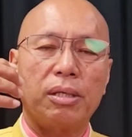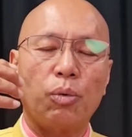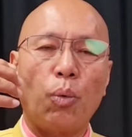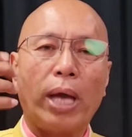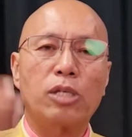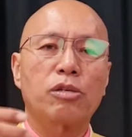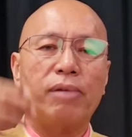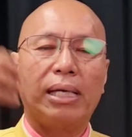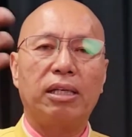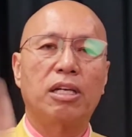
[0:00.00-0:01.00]
ways to
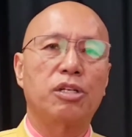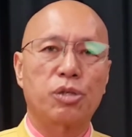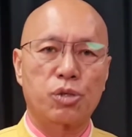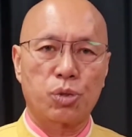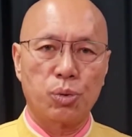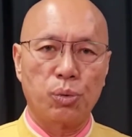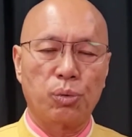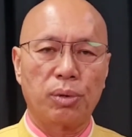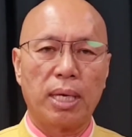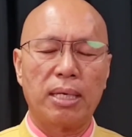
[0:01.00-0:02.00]
validate your
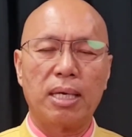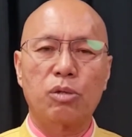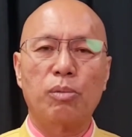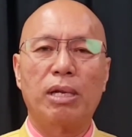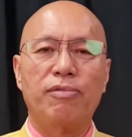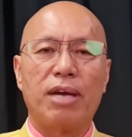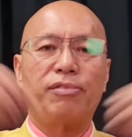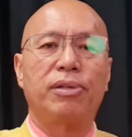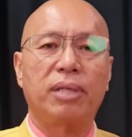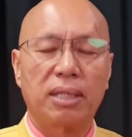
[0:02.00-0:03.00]
truth and not to believe
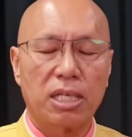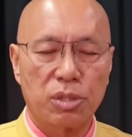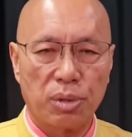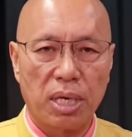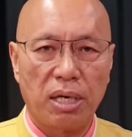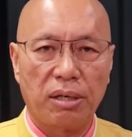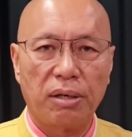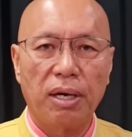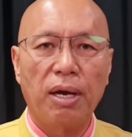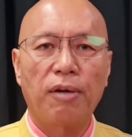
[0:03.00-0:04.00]
everything that you
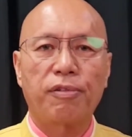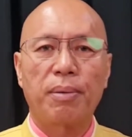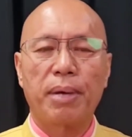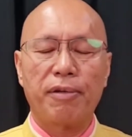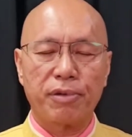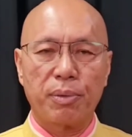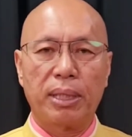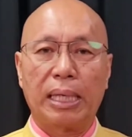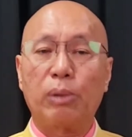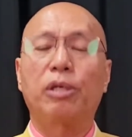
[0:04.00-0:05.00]
hear from
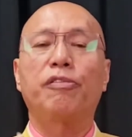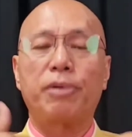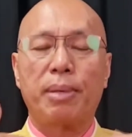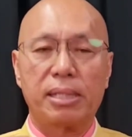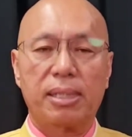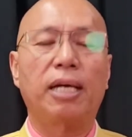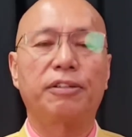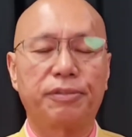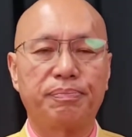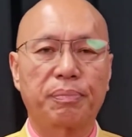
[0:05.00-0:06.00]
everyone, including from
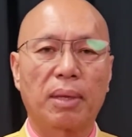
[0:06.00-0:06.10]
myself.